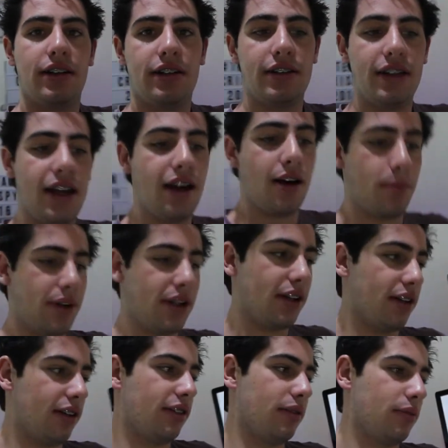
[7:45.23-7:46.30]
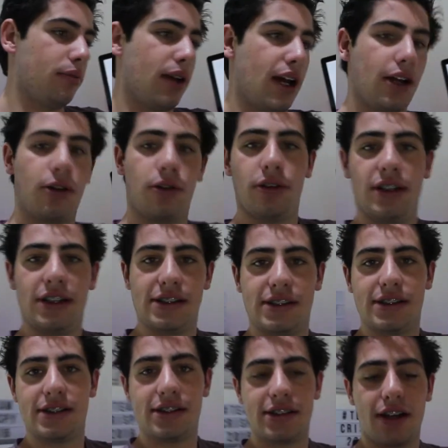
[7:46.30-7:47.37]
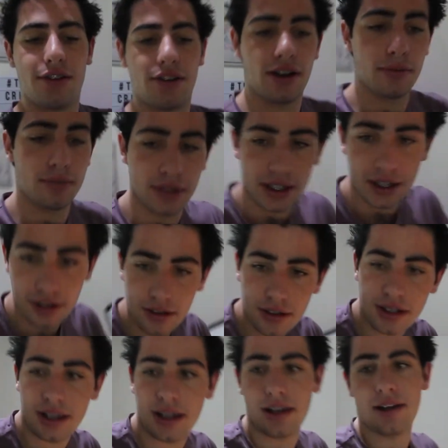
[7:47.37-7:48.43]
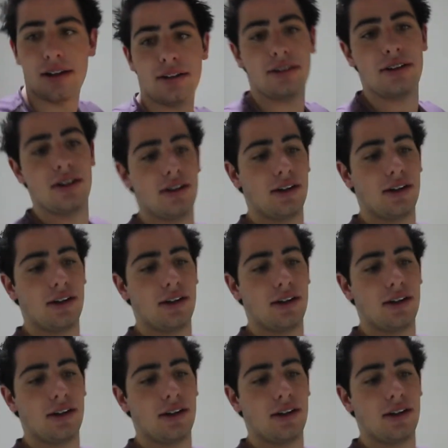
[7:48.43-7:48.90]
yeah, I better pack all this stuff up now and